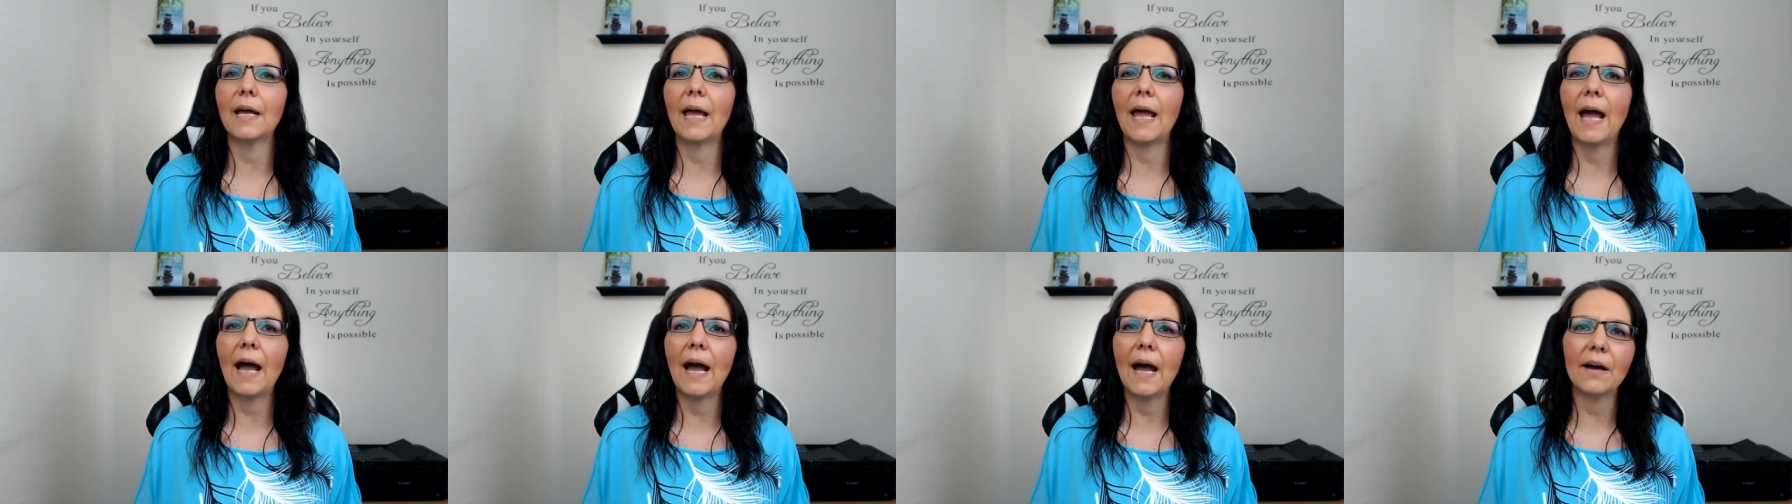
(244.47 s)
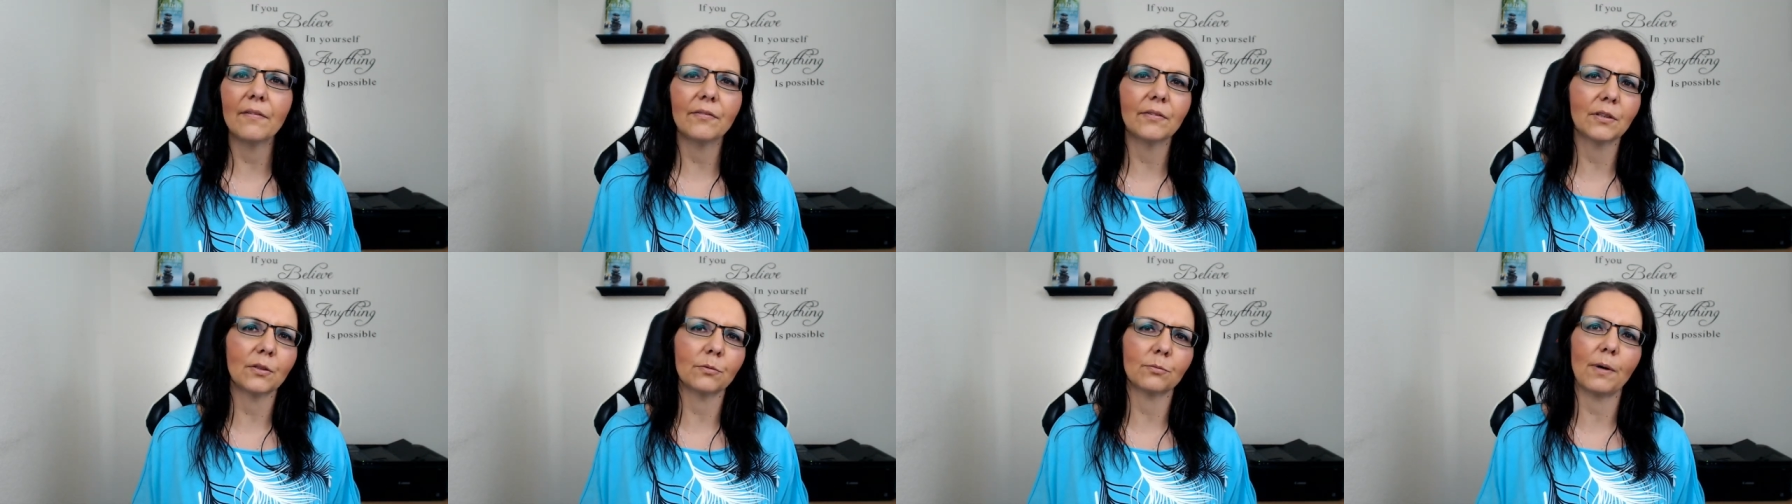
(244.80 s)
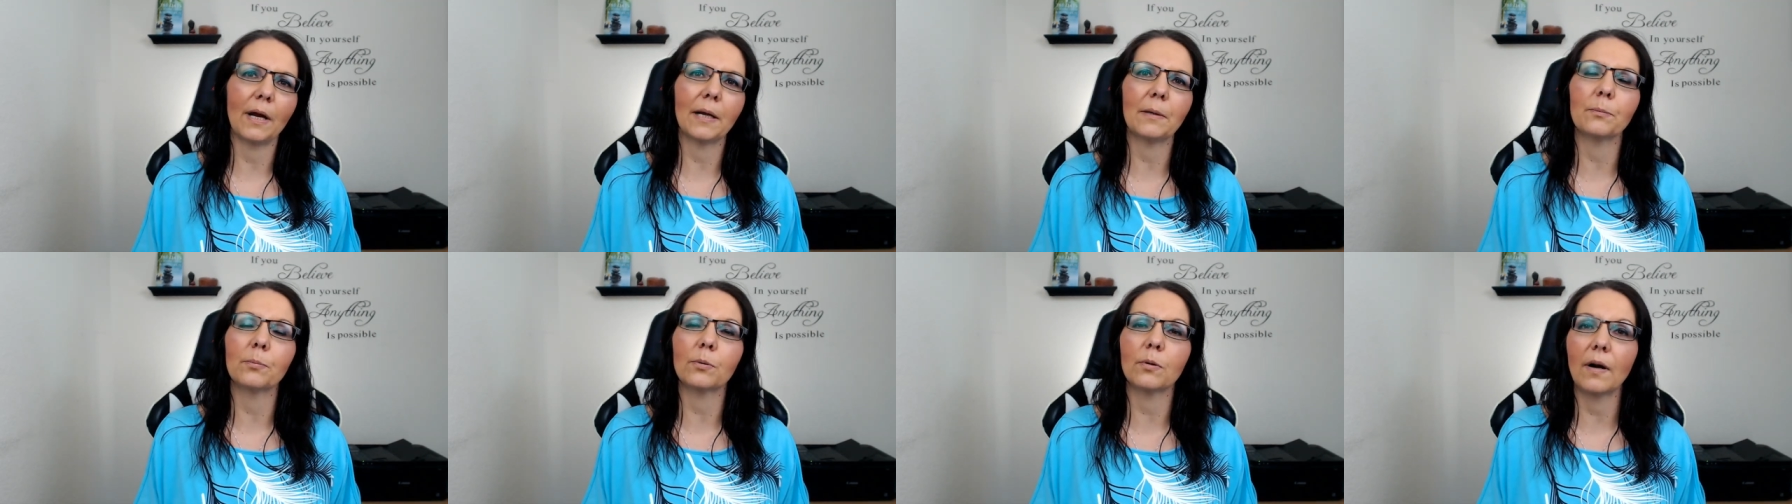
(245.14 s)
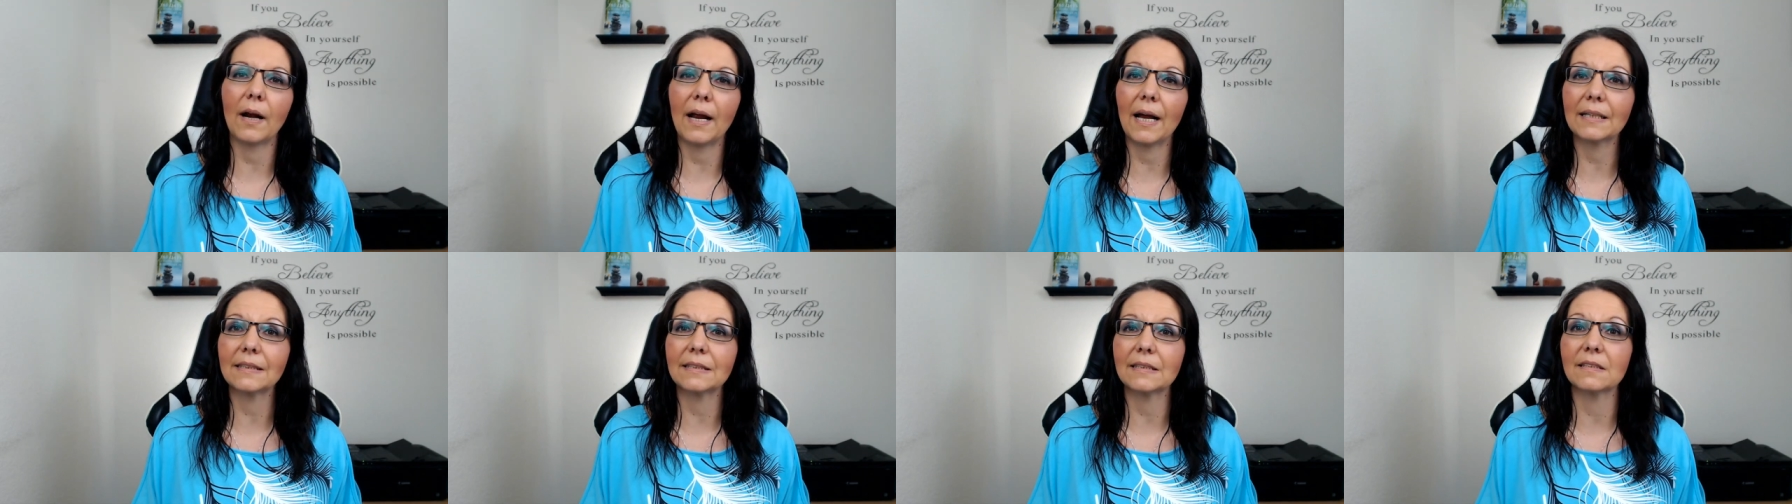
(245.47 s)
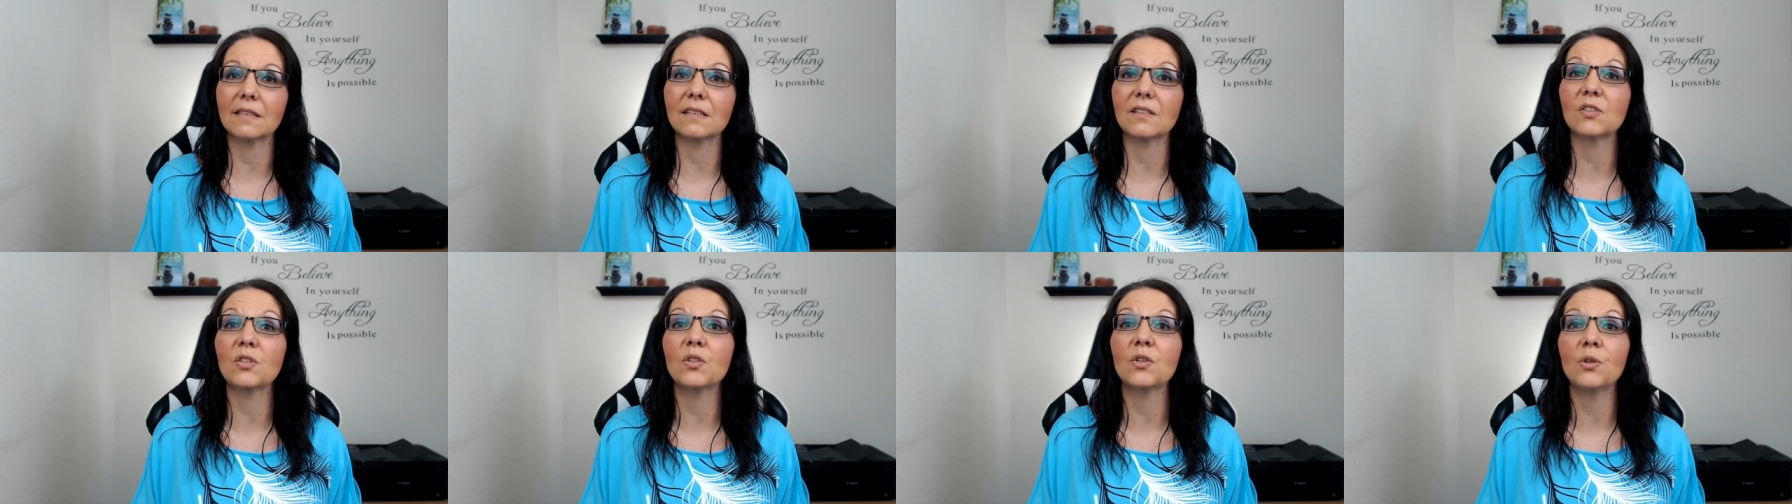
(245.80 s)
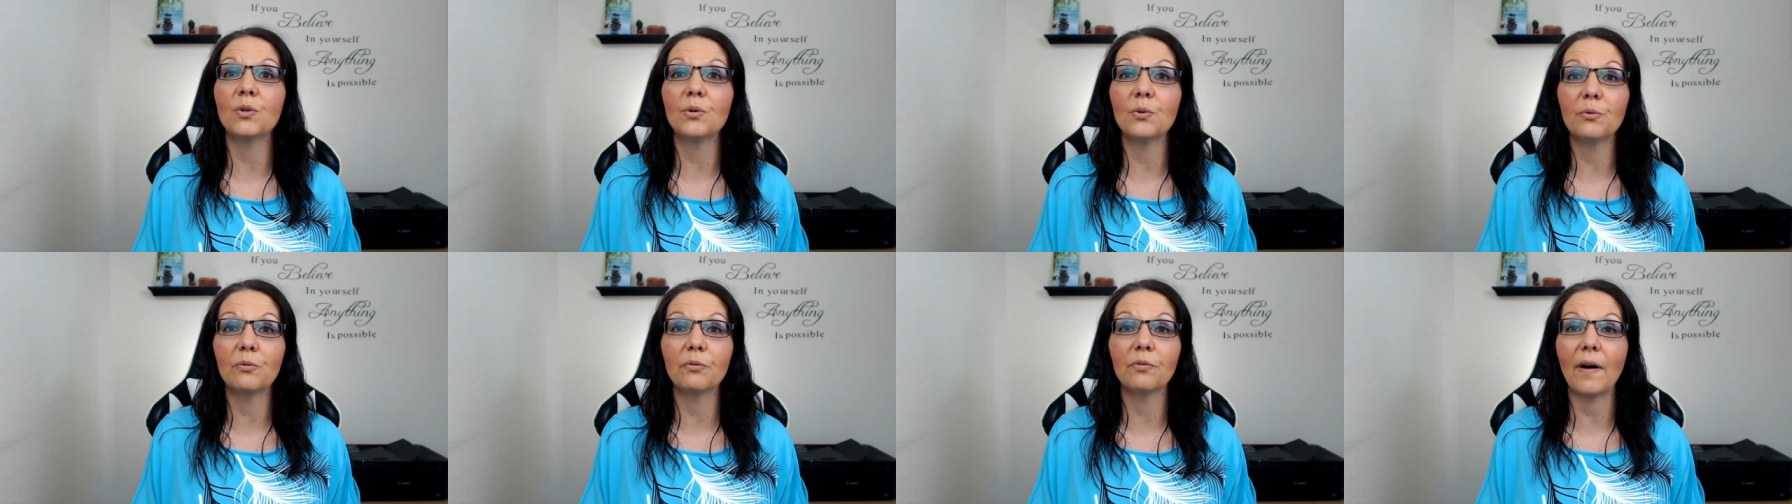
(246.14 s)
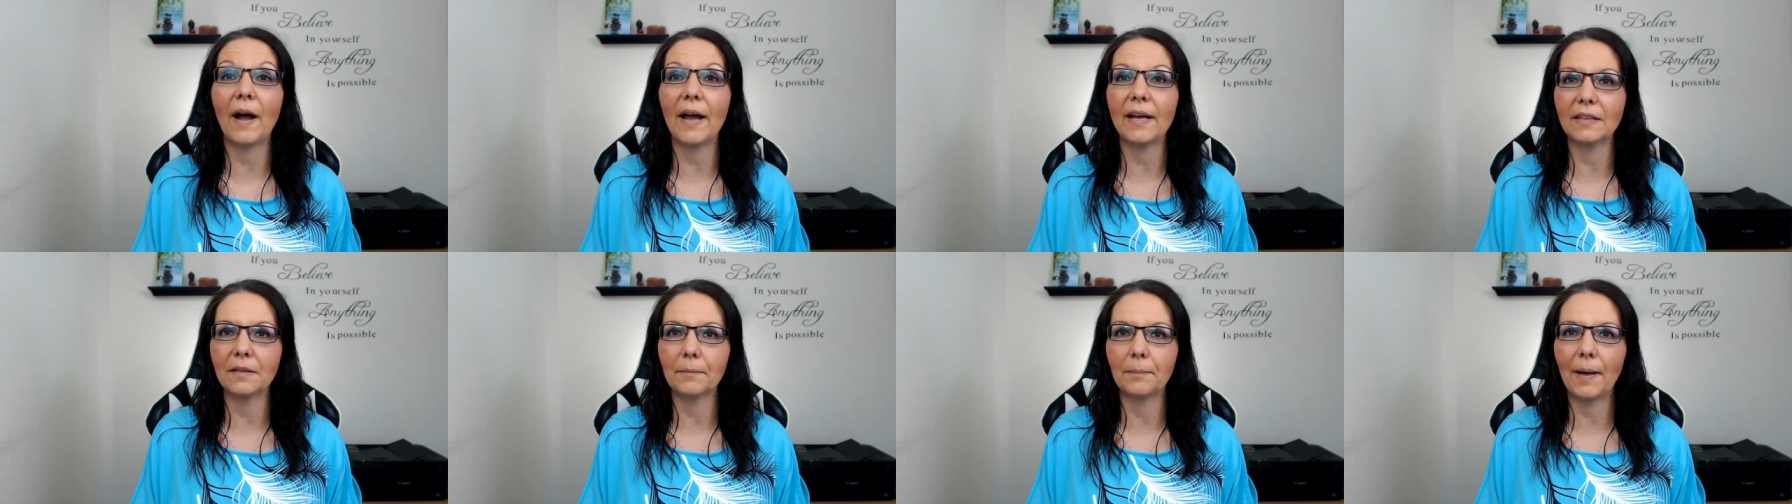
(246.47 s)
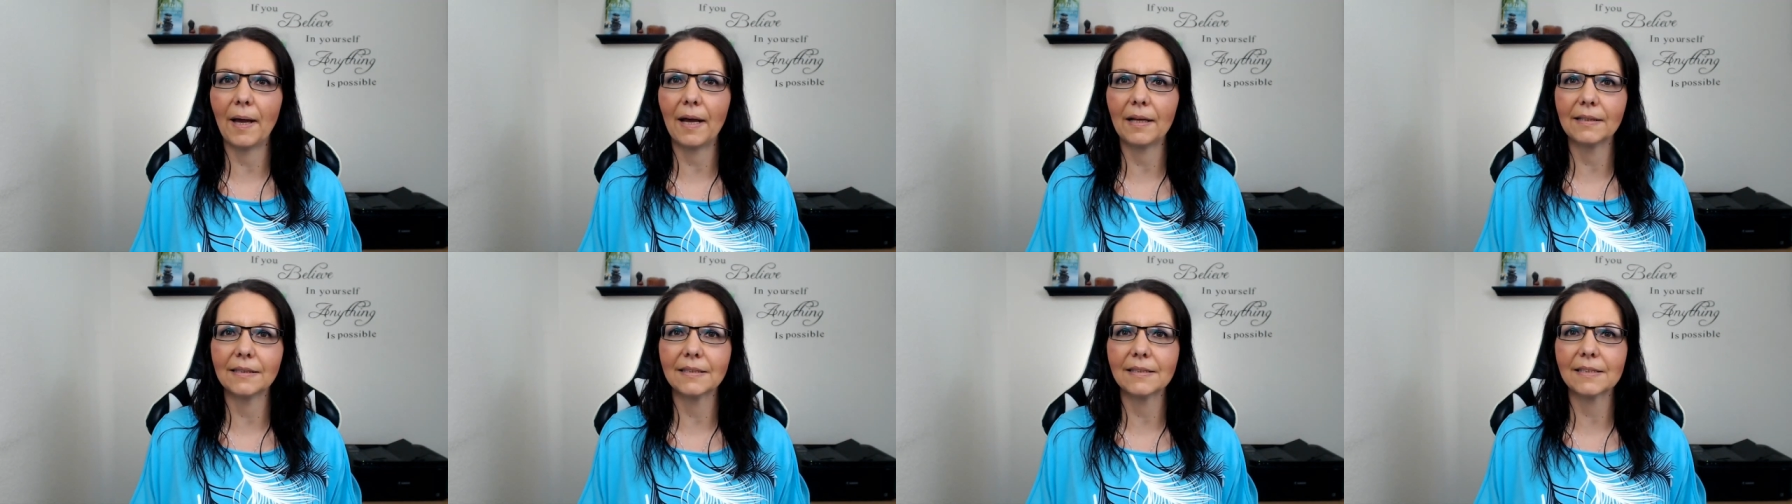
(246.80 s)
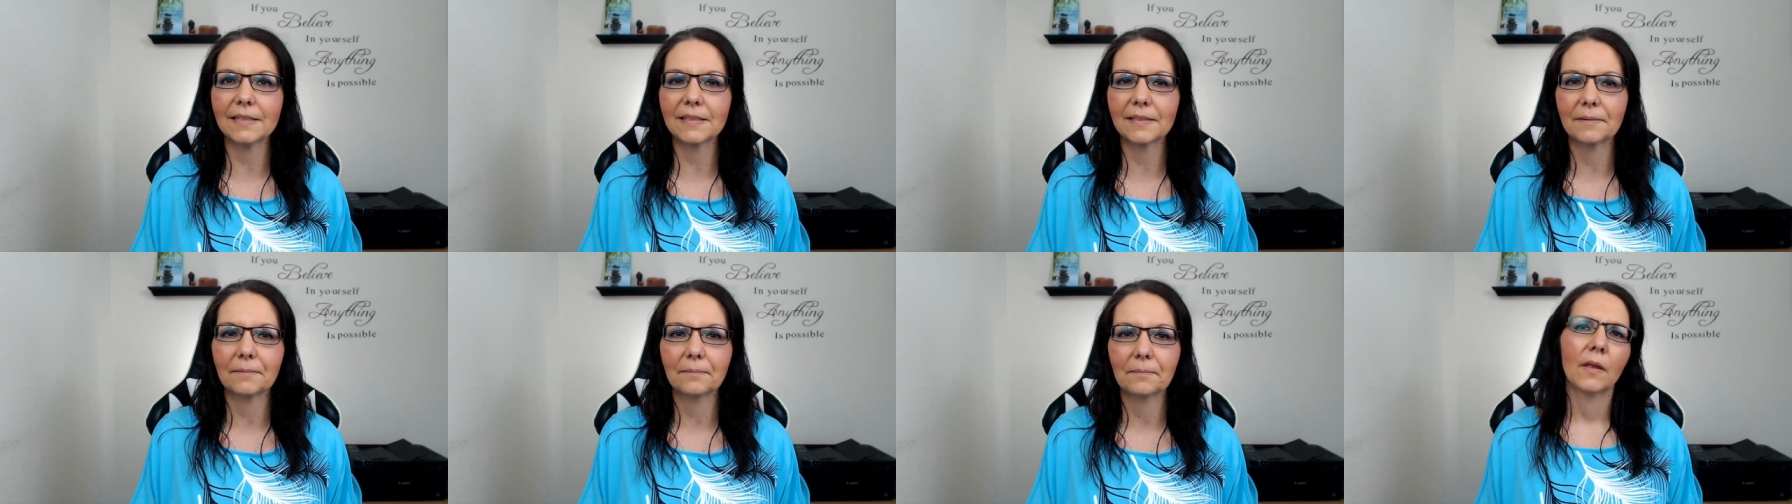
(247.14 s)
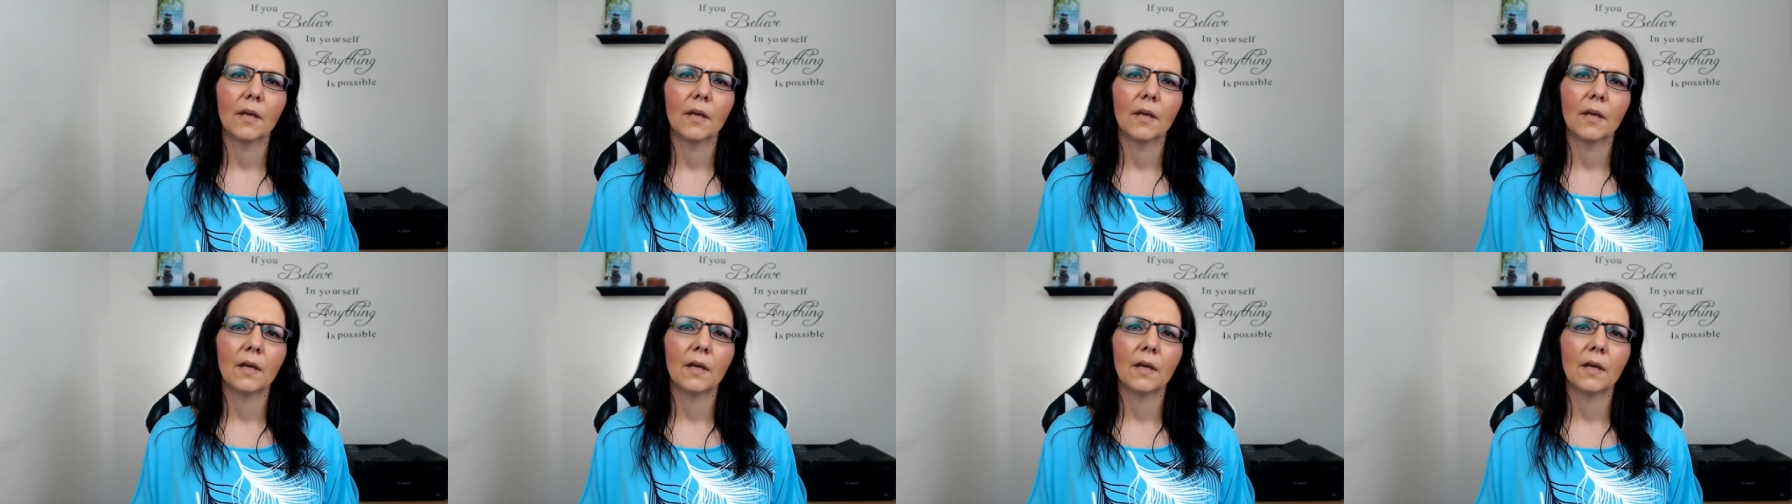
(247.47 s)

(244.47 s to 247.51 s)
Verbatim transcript: having the right practices to find the balance